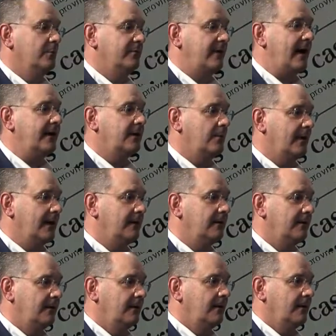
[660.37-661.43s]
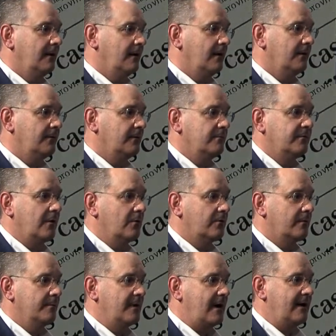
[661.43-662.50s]
to evacuate some
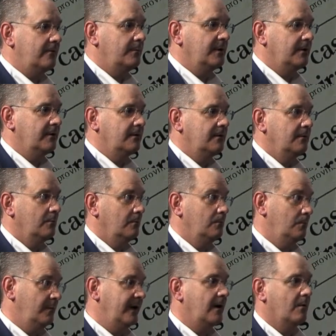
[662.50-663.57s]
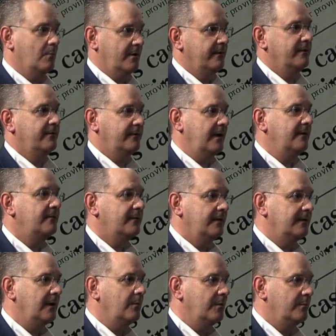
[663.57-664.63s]
folks from the hospital, we are one of the sites
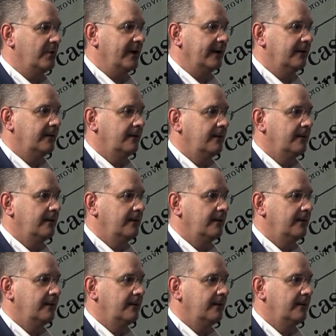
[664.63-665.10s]
that they would bring.